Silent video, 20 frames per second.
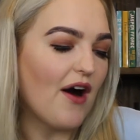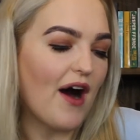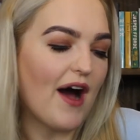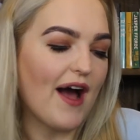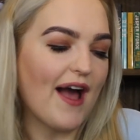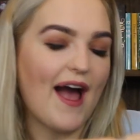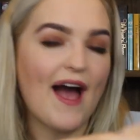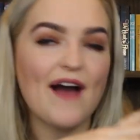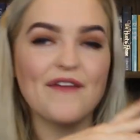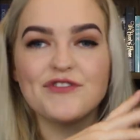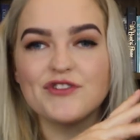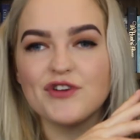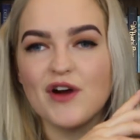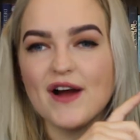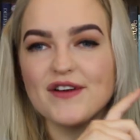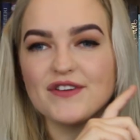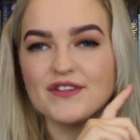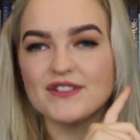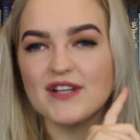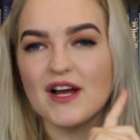I have
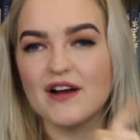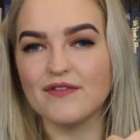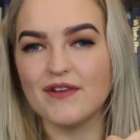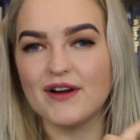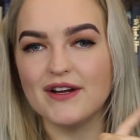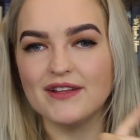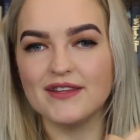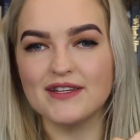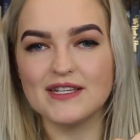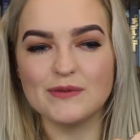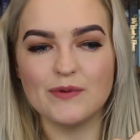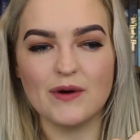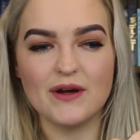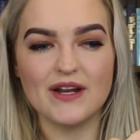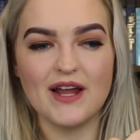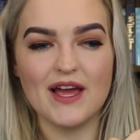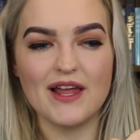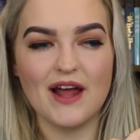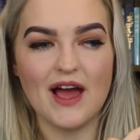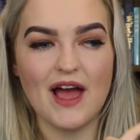tried to start reading this
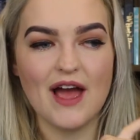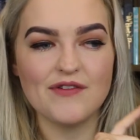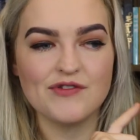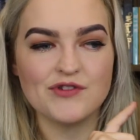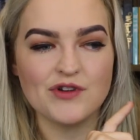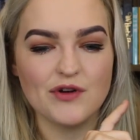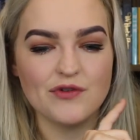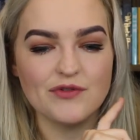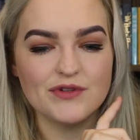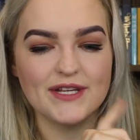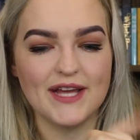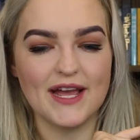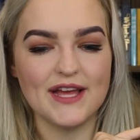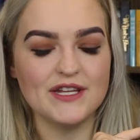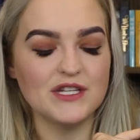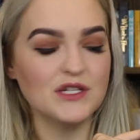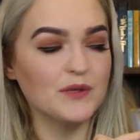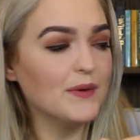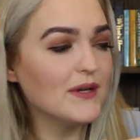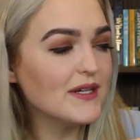one and I have struggled to get
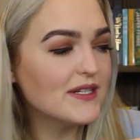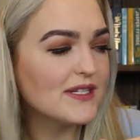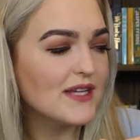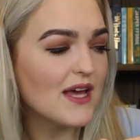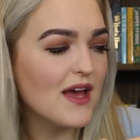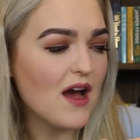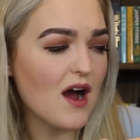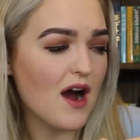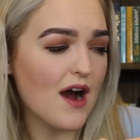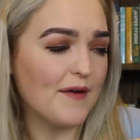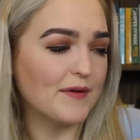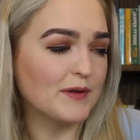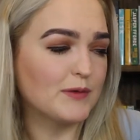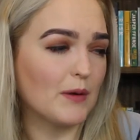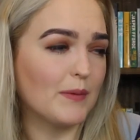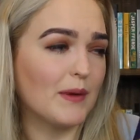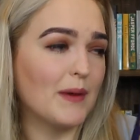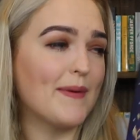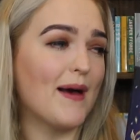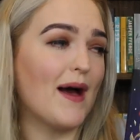into it. I was
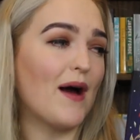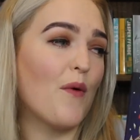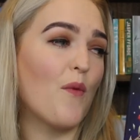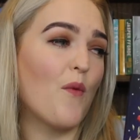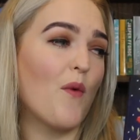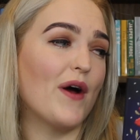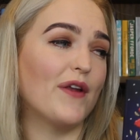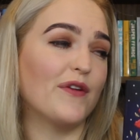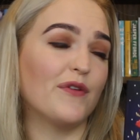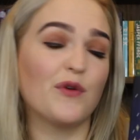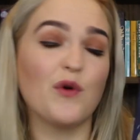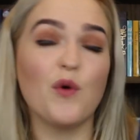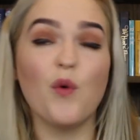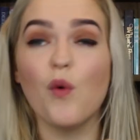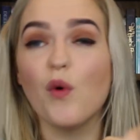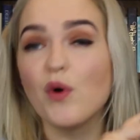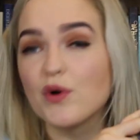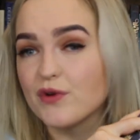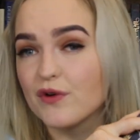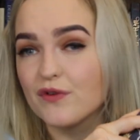probably about one
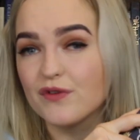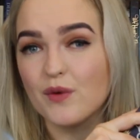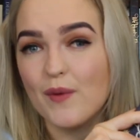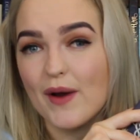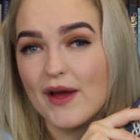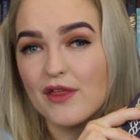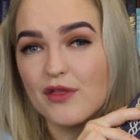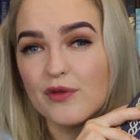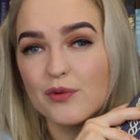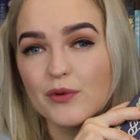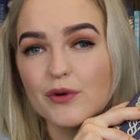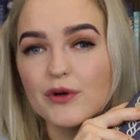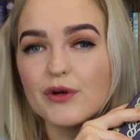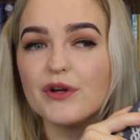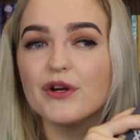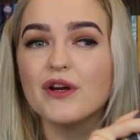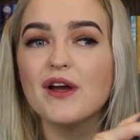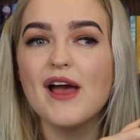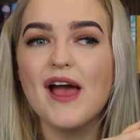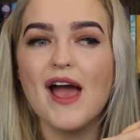quarter of the way
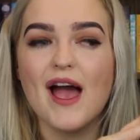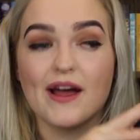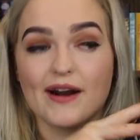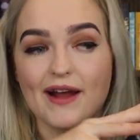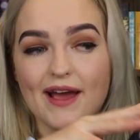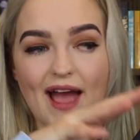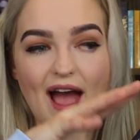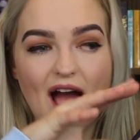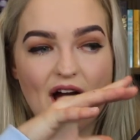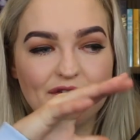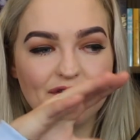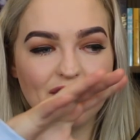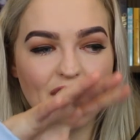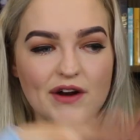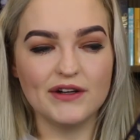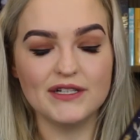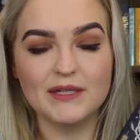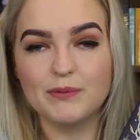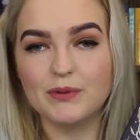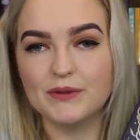through, and I have
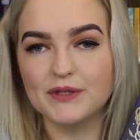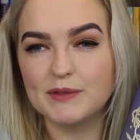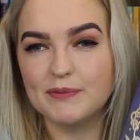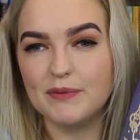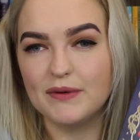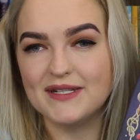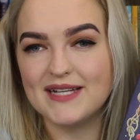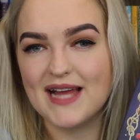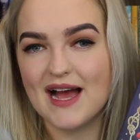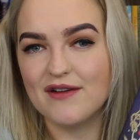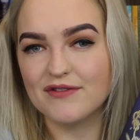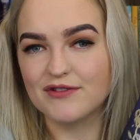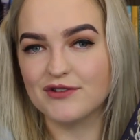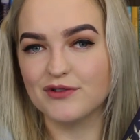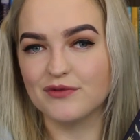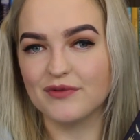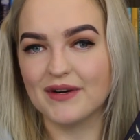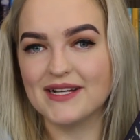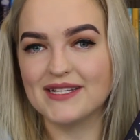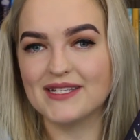currently put this book down
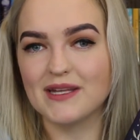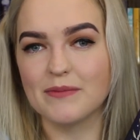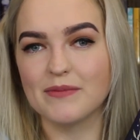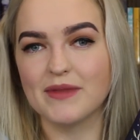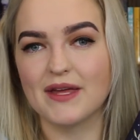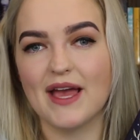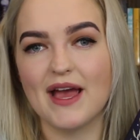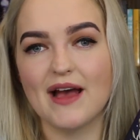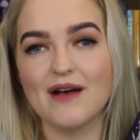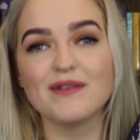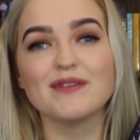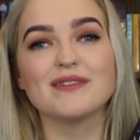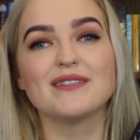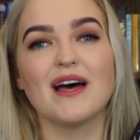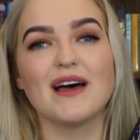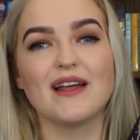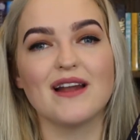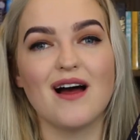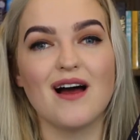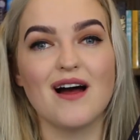to read something else
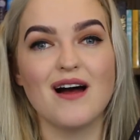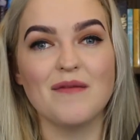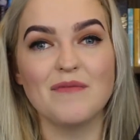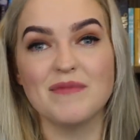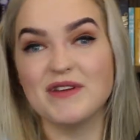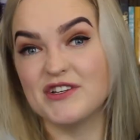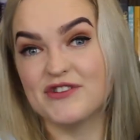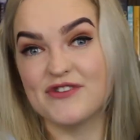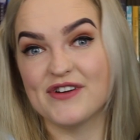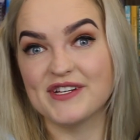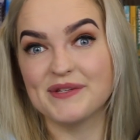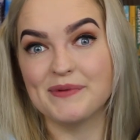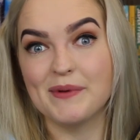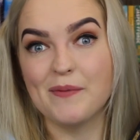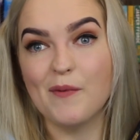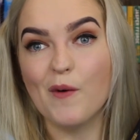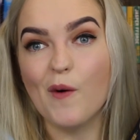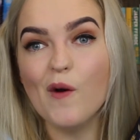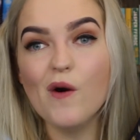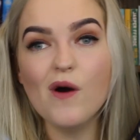that interests
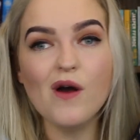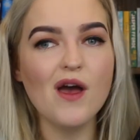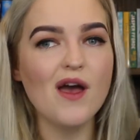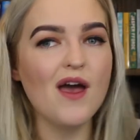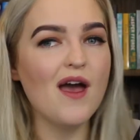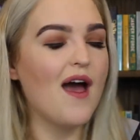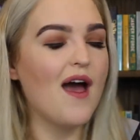me more.